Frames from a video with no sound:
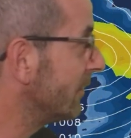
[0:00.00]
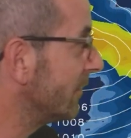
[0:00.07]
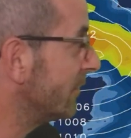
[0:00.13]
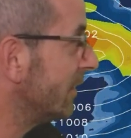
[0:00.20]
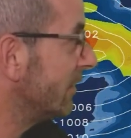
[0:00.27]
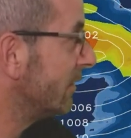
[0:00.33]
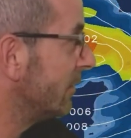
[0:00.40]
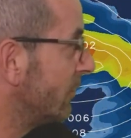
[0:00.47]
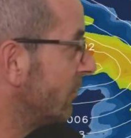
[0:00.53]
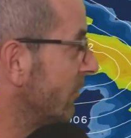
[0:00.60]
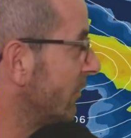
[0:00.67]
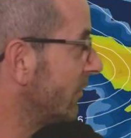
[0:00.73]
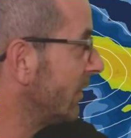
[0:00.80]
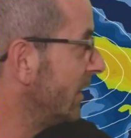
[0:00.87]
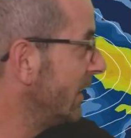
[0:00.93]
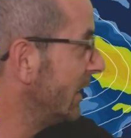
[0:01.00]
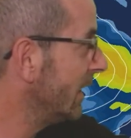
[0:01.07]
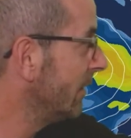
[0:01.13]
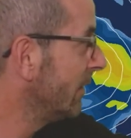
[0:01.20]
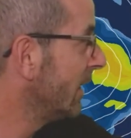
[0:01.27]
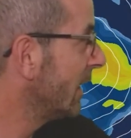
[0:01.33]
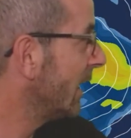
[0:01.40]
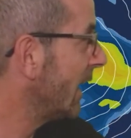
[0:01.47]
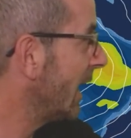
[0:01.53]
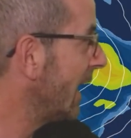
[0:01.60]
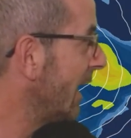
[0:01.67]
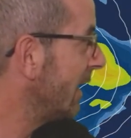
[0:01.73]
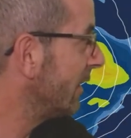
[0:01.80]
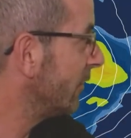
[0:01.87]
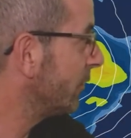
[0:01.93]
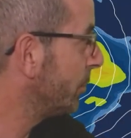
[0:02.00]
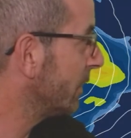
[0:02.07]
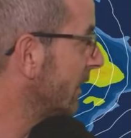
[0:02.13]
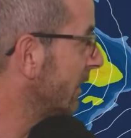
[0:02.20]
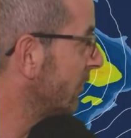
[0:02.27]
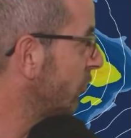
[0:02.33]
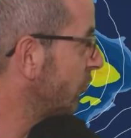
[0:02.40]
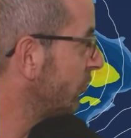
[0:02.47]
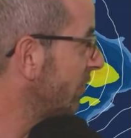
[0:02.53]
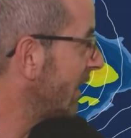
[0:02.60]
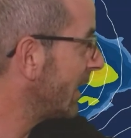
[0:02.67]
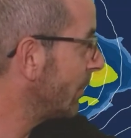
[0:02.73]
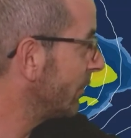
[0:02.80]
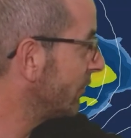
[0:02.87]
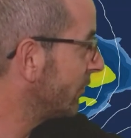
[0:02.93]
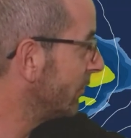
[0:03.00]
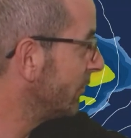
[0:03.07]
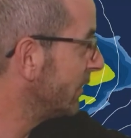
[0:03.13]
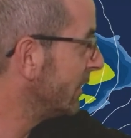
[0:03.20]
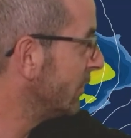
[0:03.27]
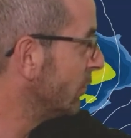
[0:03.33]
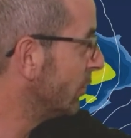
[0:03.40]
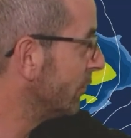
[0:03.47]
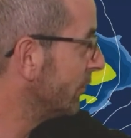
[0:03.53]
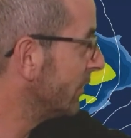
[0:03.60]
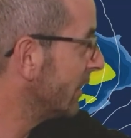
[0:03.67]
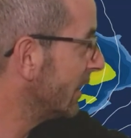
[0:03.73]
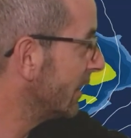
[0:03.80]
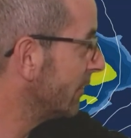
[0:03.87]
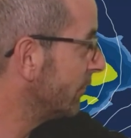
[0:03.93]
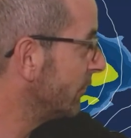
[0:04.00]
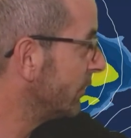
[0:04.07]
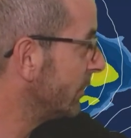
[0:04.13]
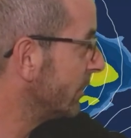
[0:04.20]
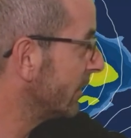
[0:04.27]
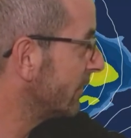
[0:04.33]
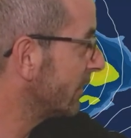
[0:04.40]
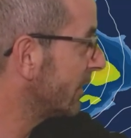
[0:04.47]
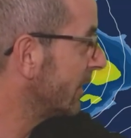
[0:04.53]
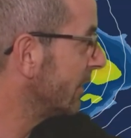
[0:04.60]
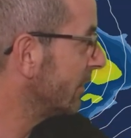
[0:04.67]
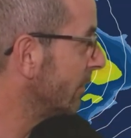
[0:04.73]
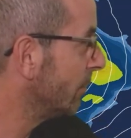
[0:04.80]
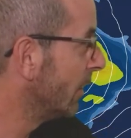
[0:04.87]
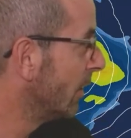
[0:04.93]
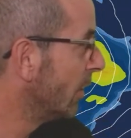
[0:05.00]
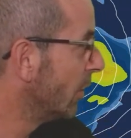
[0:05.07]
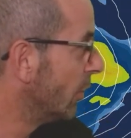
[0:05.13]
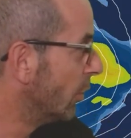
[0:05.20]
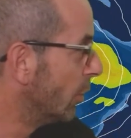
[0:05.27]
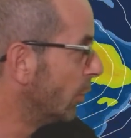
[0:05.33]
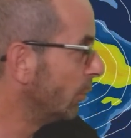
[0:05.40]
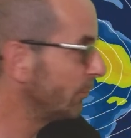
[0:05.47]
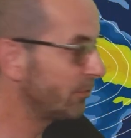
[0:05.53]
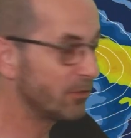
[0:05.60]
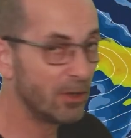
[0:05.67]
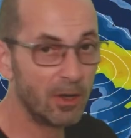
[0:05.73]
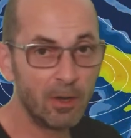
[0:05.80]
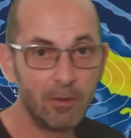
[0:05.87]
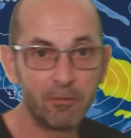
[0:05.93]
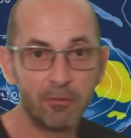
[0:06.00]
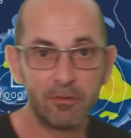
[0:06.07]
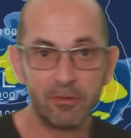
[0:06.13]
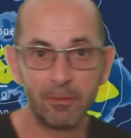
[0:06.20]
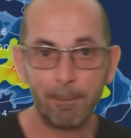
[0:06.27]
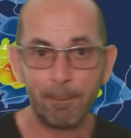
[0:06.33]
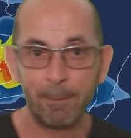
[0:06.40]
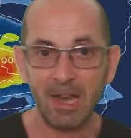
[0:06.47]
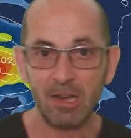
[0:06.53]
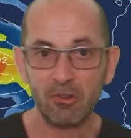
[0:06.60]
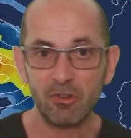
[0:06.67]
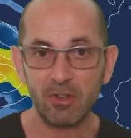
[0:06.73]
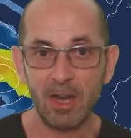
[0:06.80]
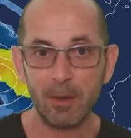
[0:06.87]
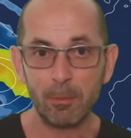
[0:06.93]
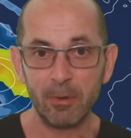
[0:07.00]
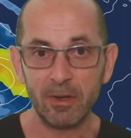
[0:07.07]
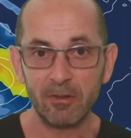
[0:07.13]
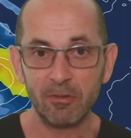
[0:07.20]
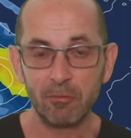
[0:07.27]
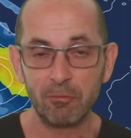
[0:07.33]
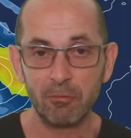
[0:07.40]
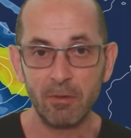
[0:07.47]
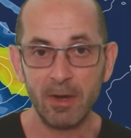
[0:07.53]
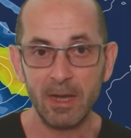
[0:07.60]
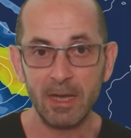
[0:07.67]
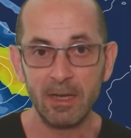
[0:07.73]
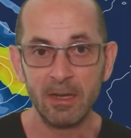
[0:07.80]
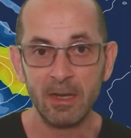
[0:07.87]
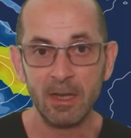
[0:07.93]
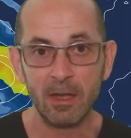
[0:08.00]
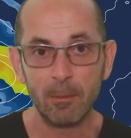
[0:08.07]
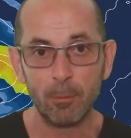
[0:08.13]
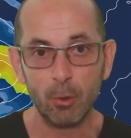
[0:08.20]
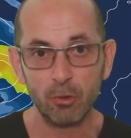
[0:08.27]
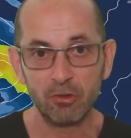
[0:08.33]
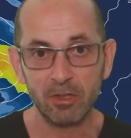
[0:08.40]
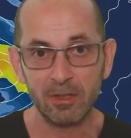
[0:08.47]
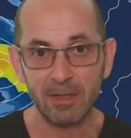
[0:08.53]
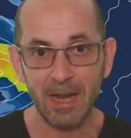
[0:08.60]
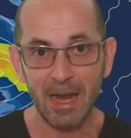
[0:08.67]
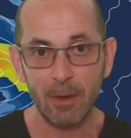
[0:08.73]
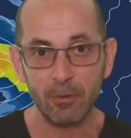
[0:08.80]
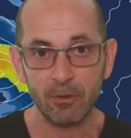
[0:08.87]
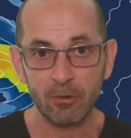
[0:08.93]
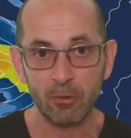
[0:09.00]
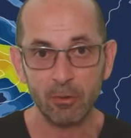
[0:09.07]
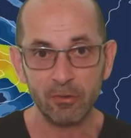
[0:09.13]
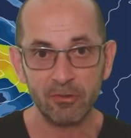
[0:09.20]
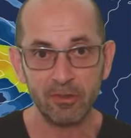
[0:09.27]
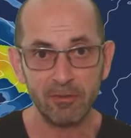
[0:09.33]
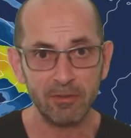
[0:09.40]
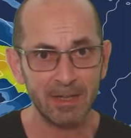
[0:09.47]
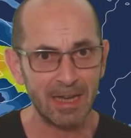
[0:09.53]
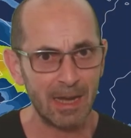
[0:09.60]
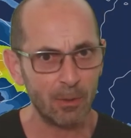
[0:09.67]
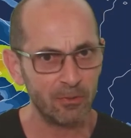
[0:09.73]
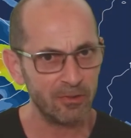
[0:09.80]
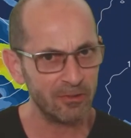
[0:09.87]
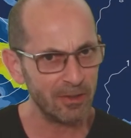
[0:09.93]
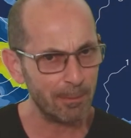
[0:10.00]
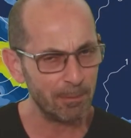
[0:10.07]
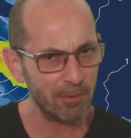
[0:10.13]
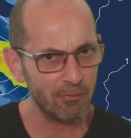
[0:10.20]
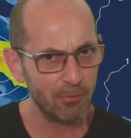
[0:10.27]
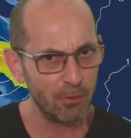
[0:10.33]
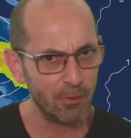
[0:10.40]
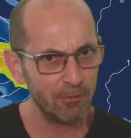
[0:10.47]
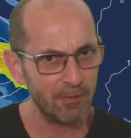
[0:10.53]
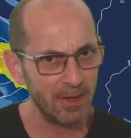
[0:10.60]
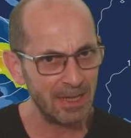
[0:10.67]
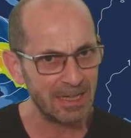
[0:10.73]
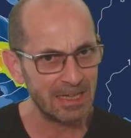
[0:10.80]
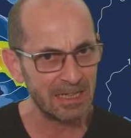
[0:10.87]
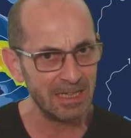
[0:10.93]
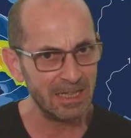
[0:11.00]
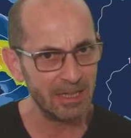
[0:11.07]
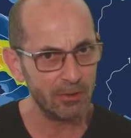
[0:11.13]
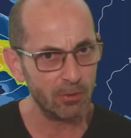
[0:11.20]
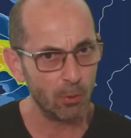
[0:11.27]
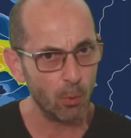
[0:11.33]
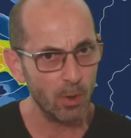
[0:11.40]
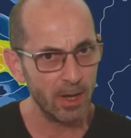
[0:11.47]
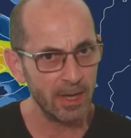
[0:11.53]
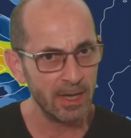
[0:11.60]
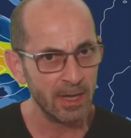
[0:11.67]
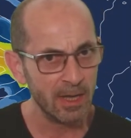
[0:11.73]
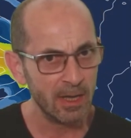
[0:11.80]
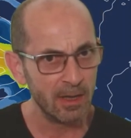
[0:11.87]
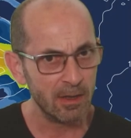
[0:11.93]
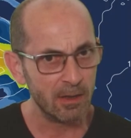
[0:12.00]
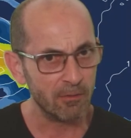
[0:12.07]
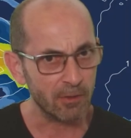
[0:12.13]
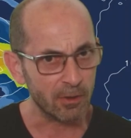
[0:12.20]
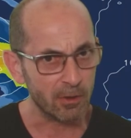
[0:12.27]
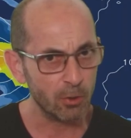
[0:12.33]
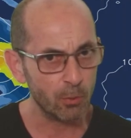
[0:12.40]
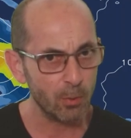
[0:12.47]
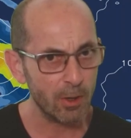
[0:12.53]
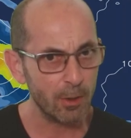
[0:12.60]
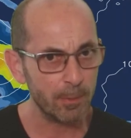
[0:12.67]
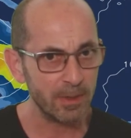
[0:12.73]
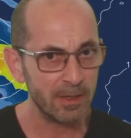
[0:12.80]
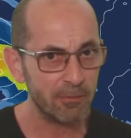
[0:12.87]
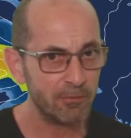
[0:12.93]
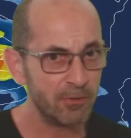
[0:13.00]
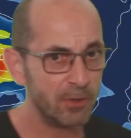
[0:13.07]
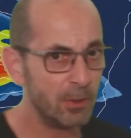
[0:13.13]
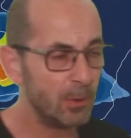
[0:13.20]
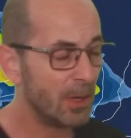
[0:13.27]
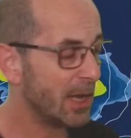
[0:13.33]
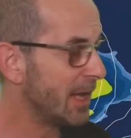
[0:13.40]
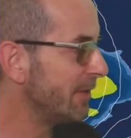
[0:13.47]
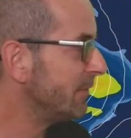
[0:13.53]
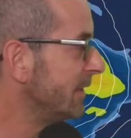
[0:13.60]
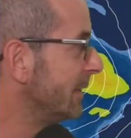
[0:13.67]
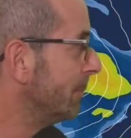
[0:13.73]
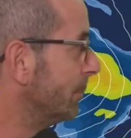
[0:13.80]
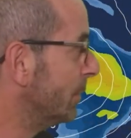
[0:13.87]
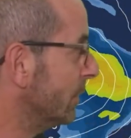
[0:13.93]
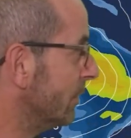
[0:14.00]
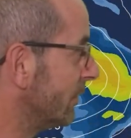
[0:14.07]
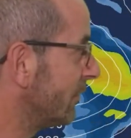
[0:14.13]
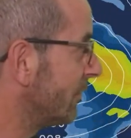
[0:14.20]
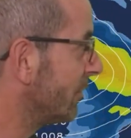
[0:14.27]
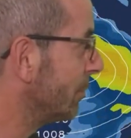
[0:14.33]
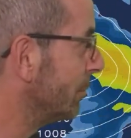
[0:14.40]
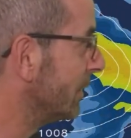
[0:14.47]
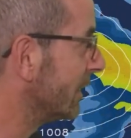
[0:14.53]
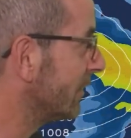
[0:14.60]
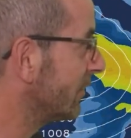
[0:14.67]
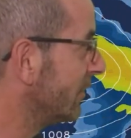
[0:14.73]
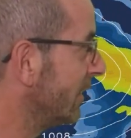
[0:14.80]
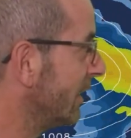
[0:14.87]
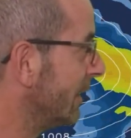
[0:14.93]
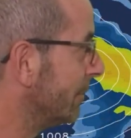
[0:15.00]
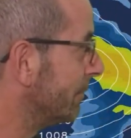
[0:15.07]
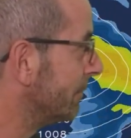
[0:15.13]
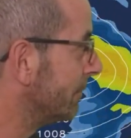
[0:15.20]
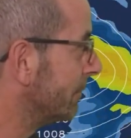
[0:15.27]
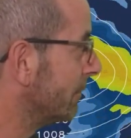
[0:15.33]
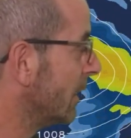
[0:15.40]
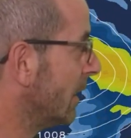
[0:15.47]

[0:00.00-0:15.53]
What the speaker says: It's centred just here, and it's bringing showers to the northern half of the United Kingdom. Also, there are some patchy outbreaks of rain pushing down across southern counties, and before they clear away, there could well be a few heavy bursts mixed in.